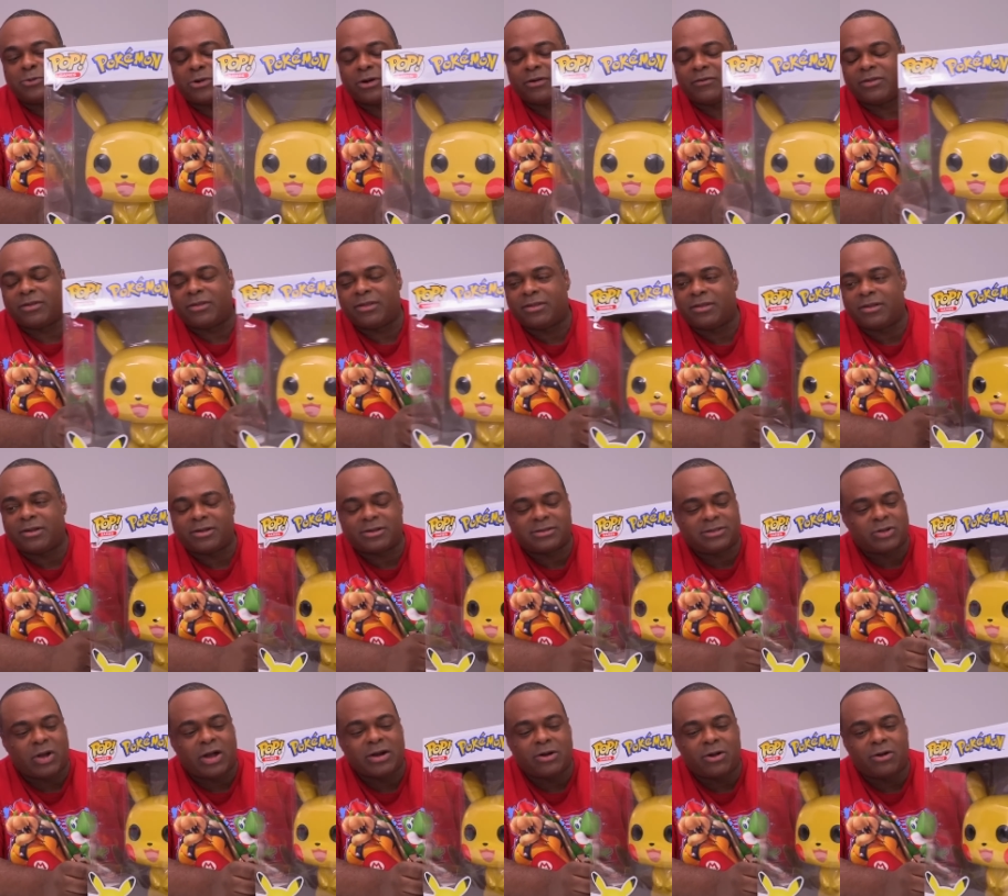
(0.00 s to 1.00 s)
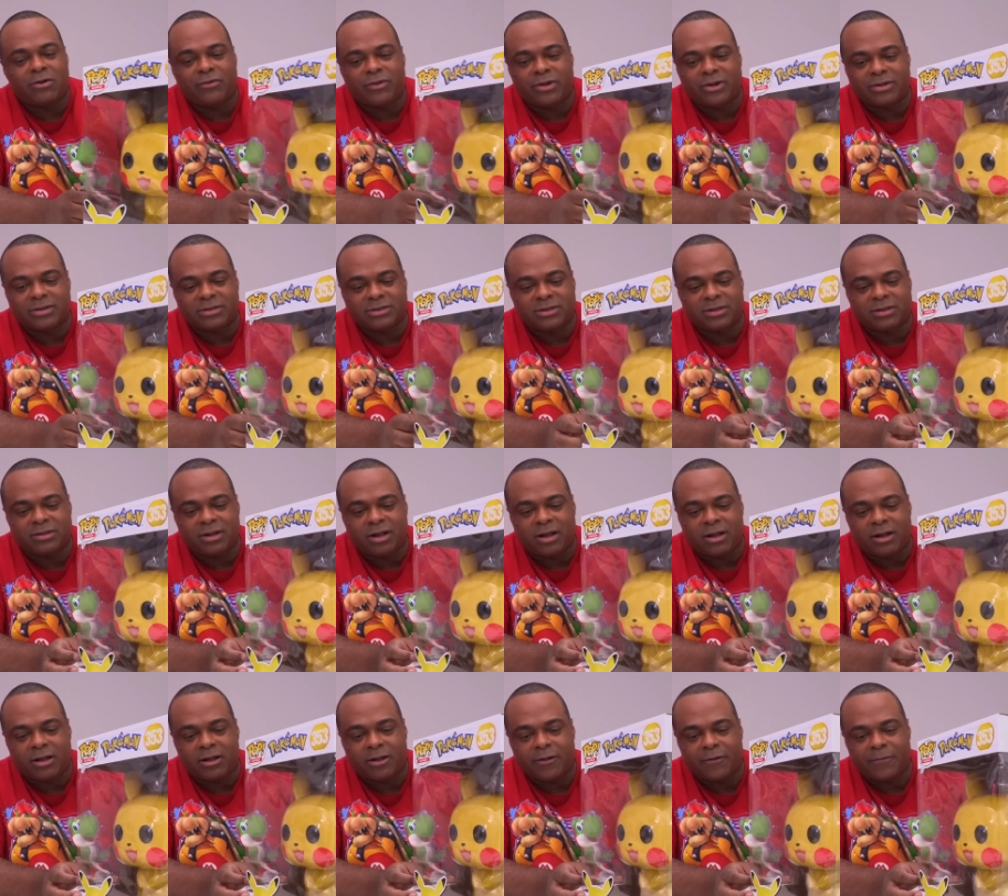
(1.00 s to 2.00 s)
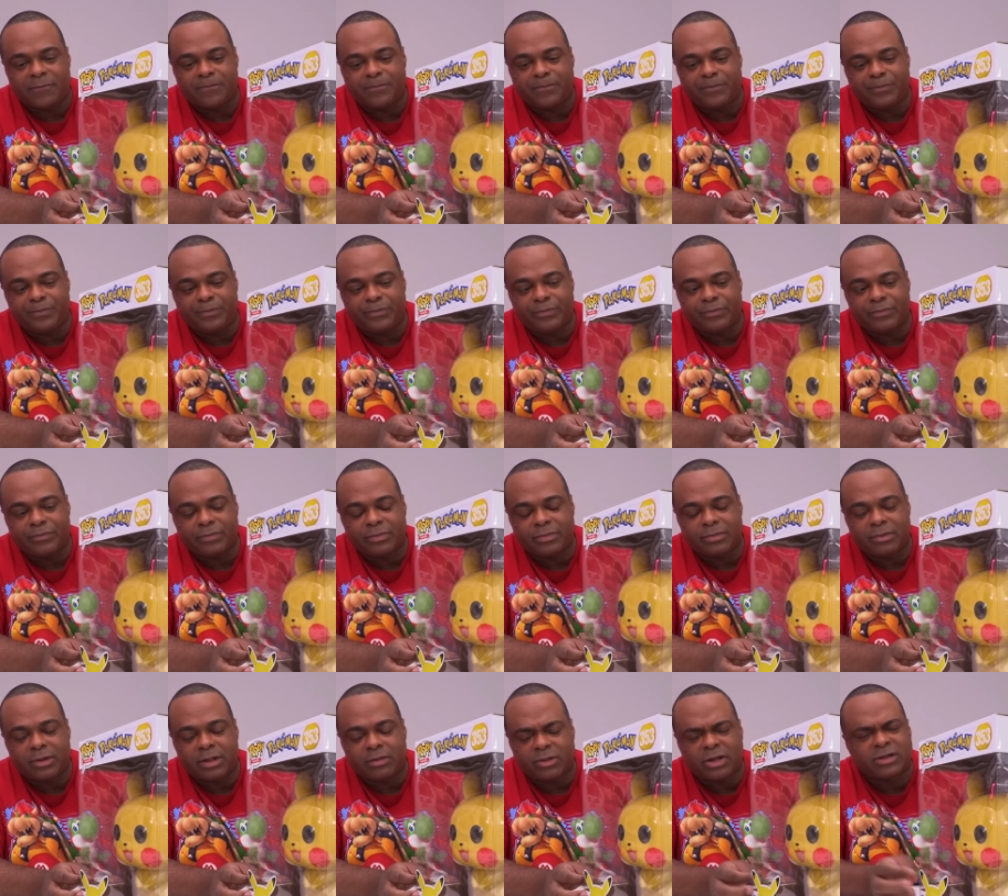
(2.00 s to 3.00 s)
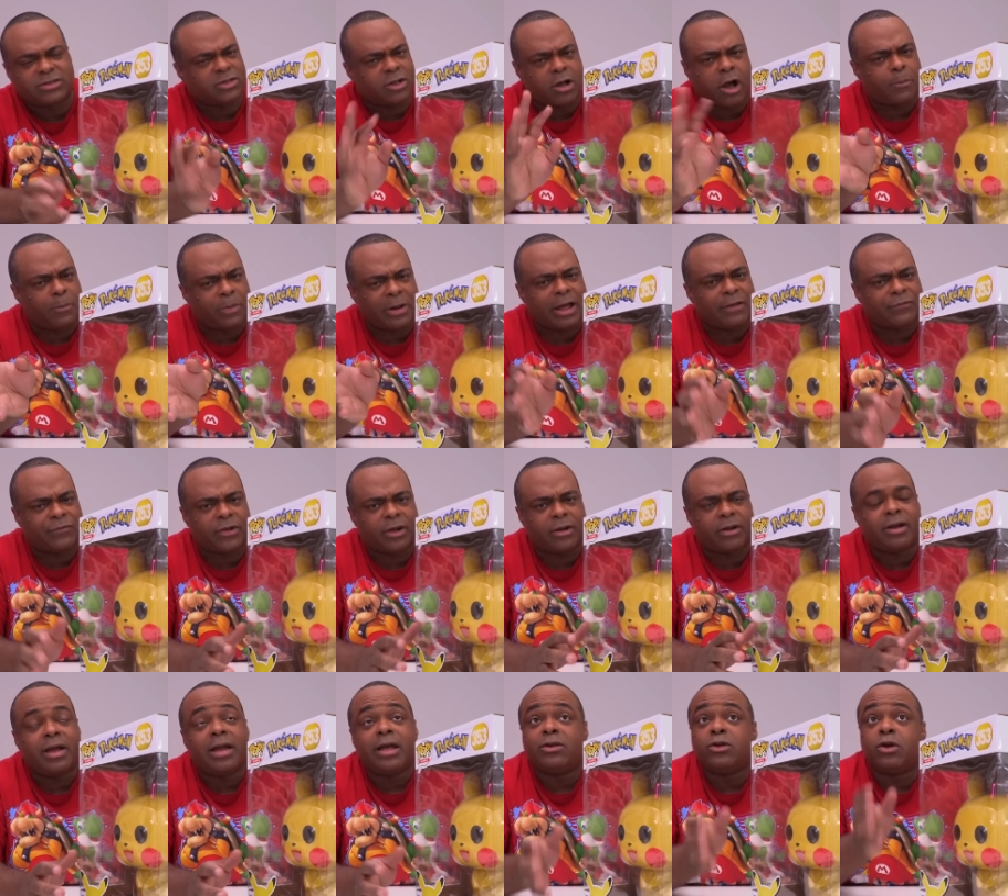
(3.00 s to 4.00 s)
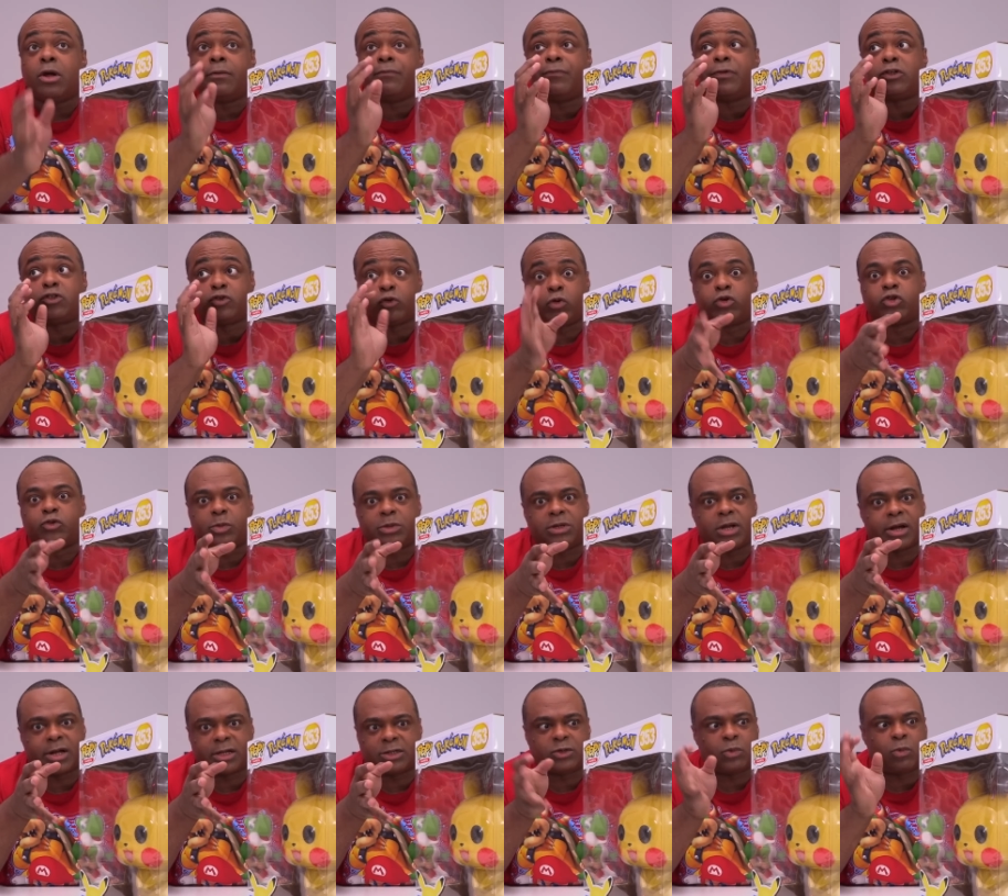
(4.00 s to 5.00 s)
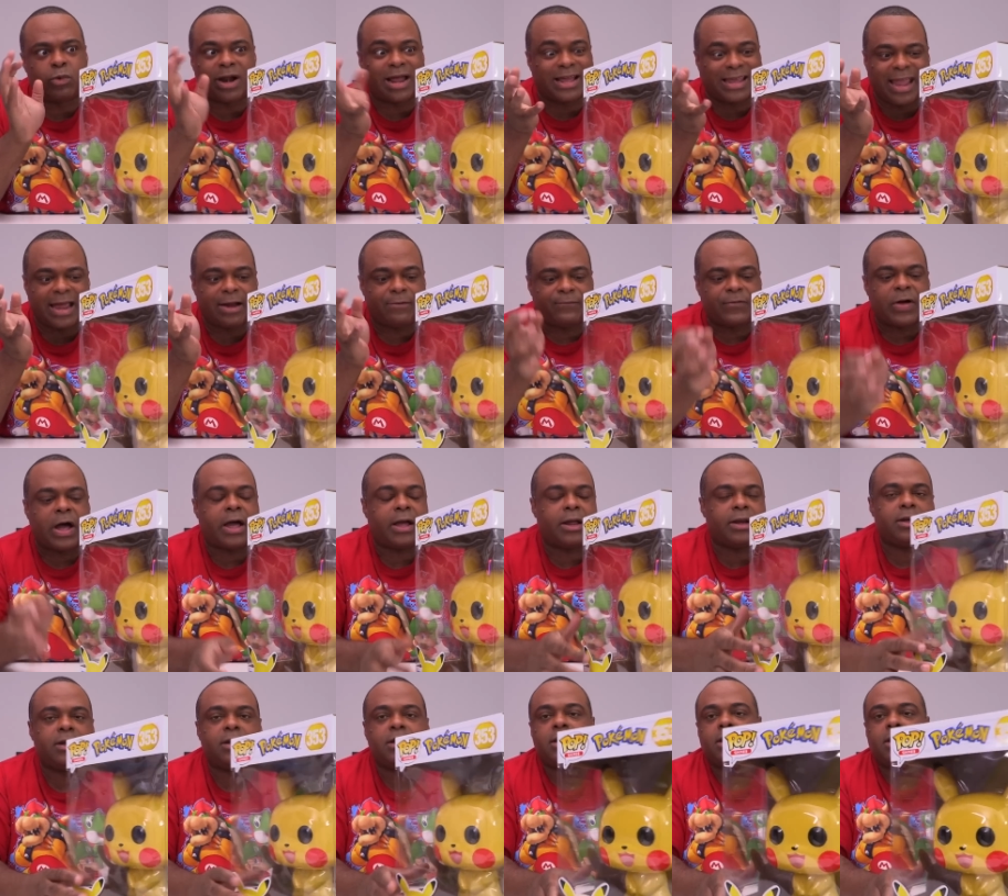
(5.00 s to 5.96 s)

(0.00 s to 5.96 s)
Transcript: one of those. So I know there's um there's a couple out there. The the Scrooge McDuck is the one I can't find,